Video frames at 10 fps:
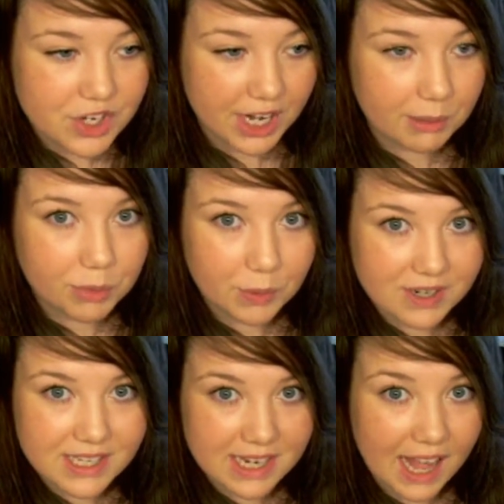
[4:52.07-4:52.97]
Jacob's
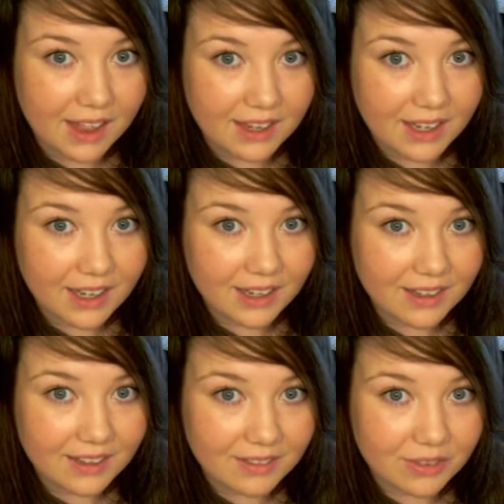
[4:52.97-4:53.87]

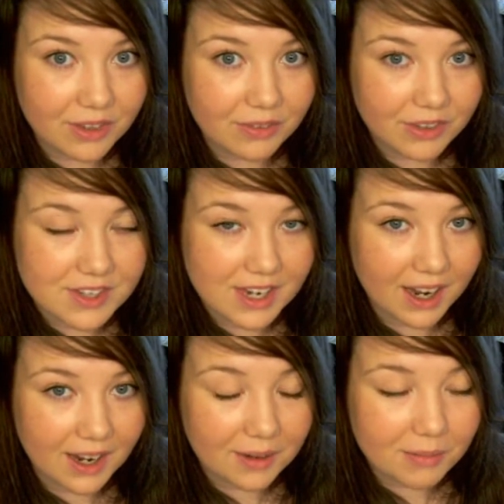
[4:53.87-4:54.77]
personality for the first
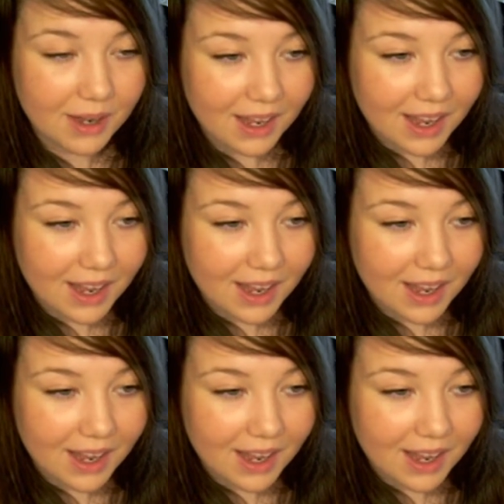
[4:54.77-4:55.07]
time.